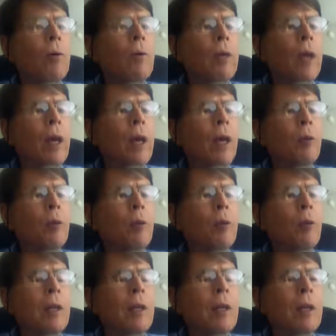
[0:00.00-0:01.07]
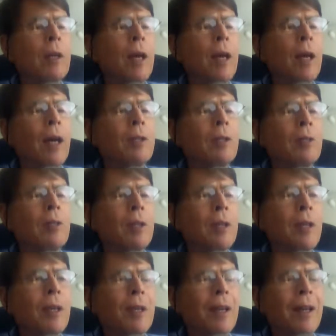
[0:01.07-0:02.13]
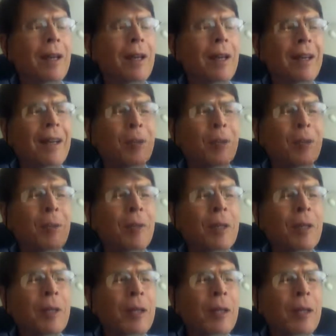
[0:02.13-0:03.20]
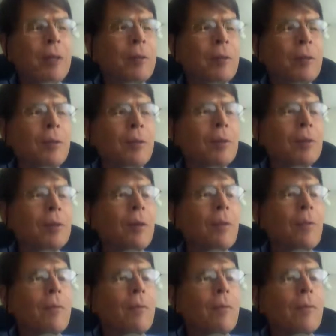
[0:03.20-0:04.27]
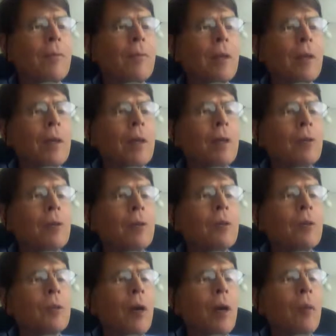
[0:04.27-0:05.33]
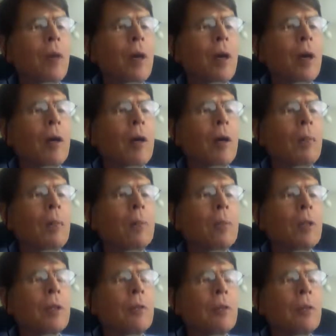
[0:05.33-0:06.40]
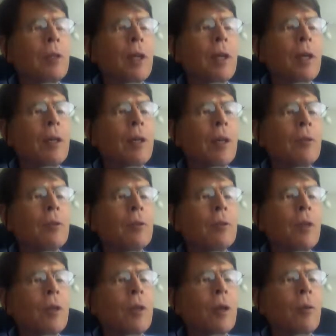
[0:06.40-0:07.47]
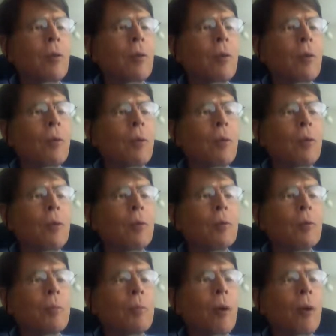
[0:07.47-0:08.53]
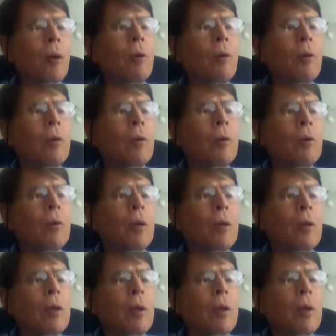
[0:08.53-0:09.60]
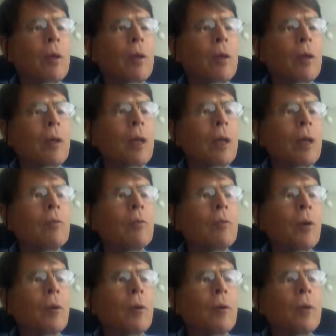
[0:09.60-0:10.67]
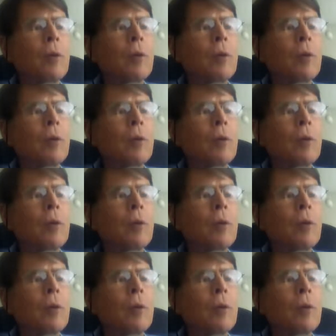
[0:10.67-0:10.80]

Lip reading: There we go. Now you can see it. I'm still learning how to do this. So please click yes or no on this poll and vote.